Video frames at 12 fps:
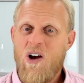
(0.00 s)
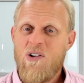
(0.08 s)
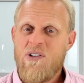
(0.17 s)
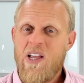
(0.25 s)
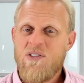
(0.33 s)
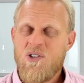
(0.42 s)

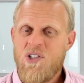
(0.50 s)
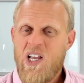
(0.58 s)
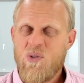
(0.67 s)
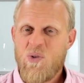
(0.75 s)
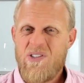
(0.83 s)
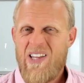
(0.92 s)
Tesla shares
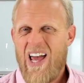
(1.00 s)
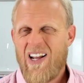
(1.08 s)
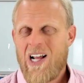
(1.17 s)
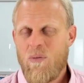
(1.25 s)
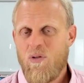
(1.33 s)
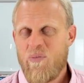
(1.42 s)
were down a
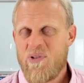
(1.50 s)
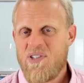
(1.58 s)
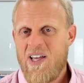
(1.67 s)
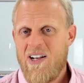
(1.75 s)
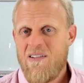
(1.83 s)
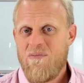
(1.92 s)
couple of
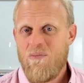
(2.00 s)
percent,